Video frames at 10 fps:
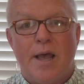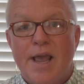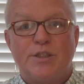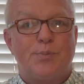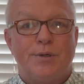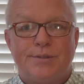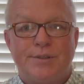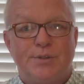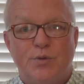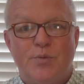experts
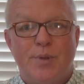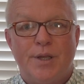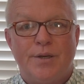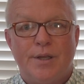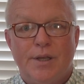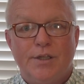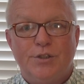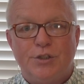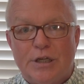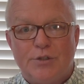since we've been
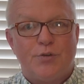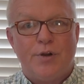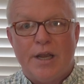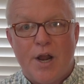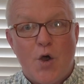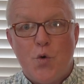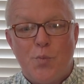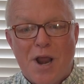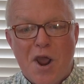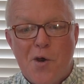sheltering at
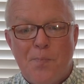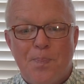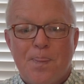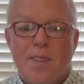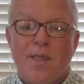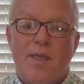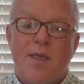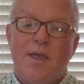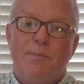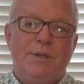home now.
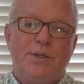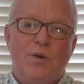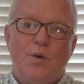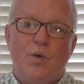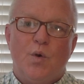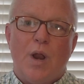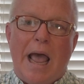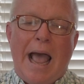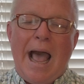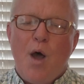But
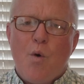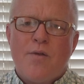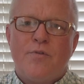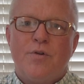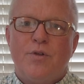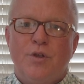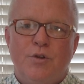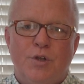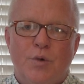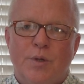however you
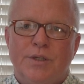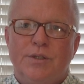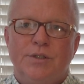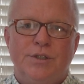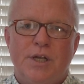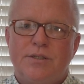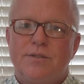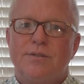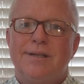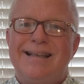do it,
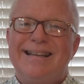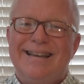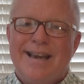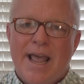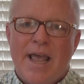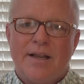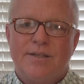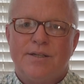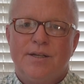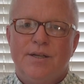just
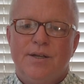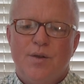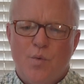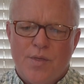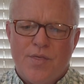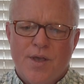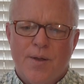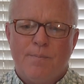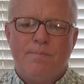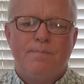connect with
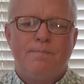them.